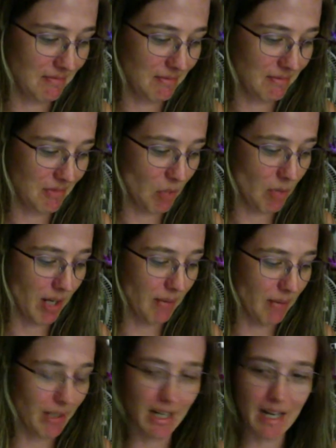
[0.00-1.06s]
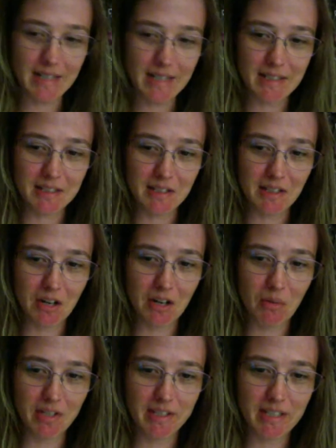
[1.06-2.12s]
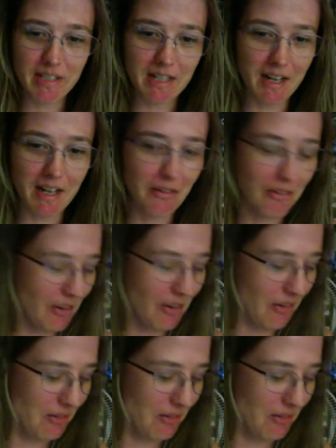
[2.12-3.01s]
Nobody really likes it, so they don't want to see it. I don't know.